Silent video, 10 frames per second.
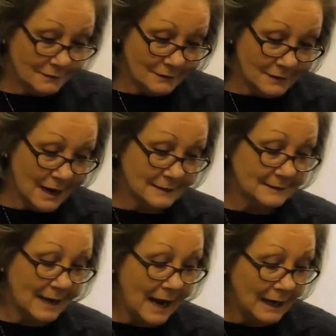
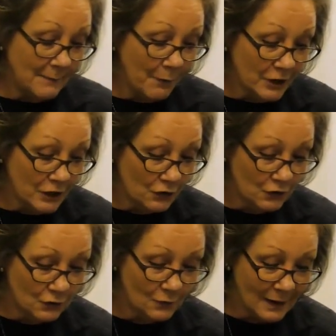yes, anybody
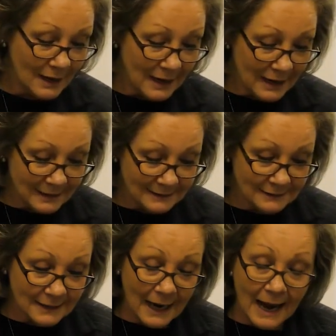who
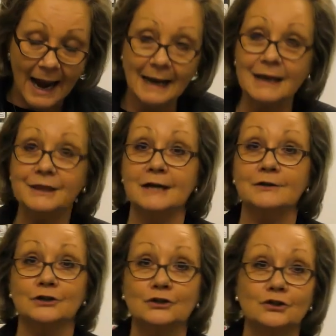is anything
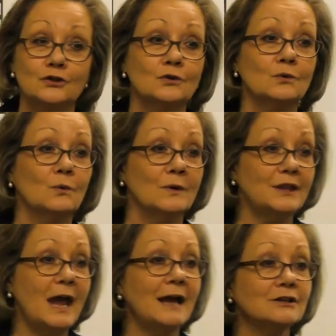to do
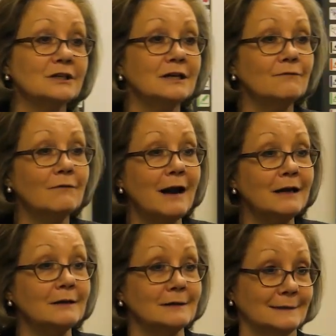with actually
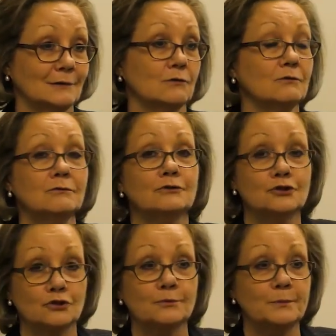running the school
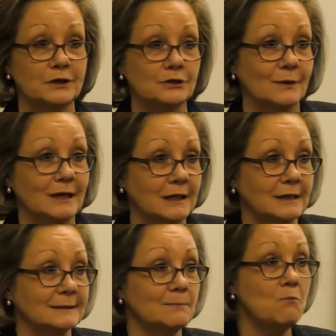should be doing
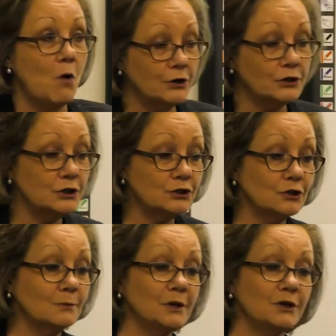this. Monitors
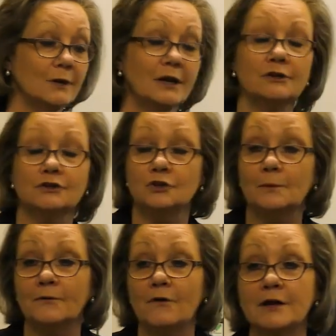should be doing it,
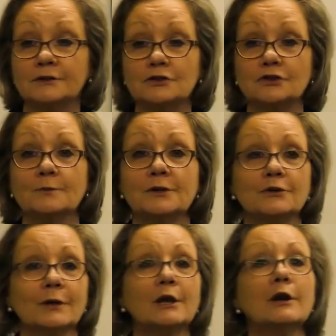supervisors should be
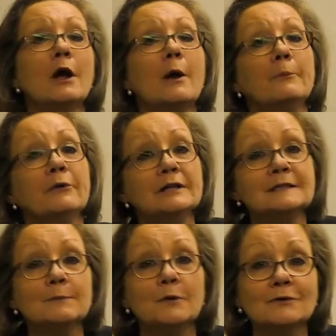doing it,
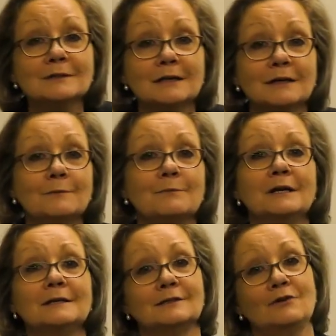principals and
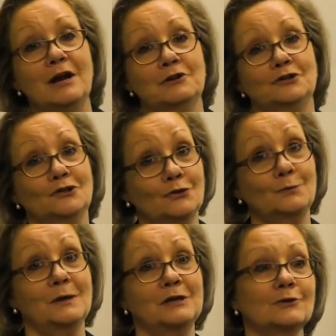administrators
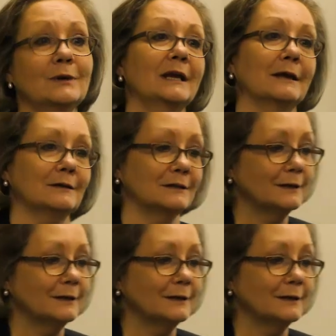should be doing it.